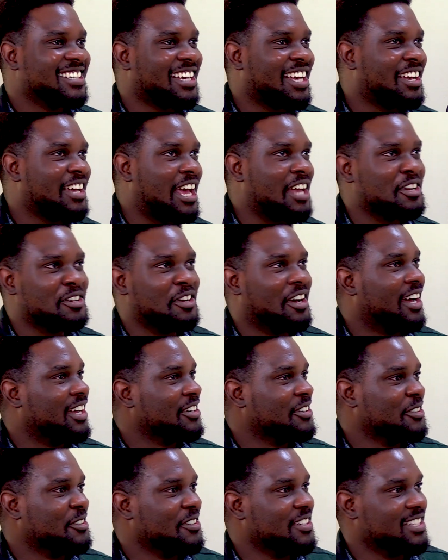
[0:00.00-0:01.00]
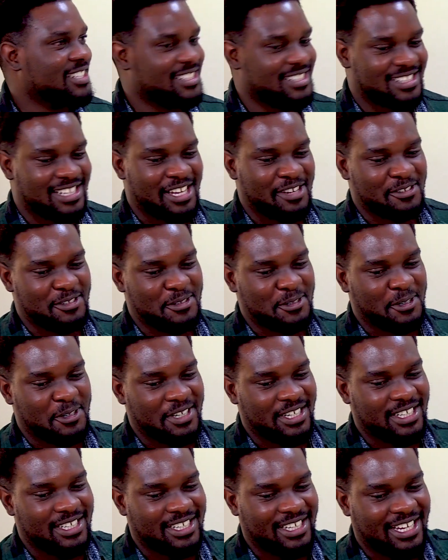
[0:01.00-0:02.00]
Okay, I don't know his life
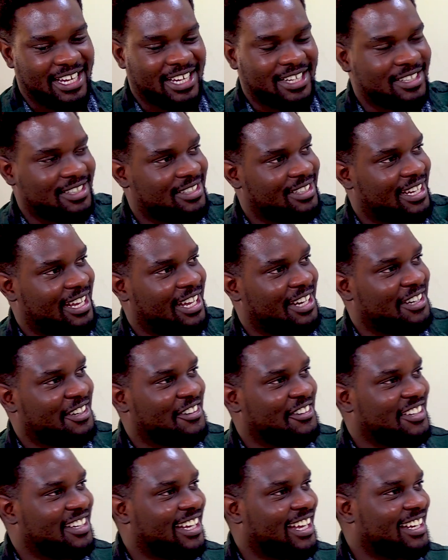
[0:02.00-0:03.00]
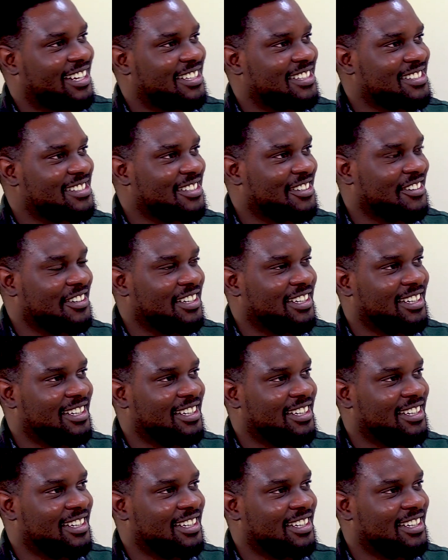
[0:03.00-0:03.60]
story. Can agree, can disagree.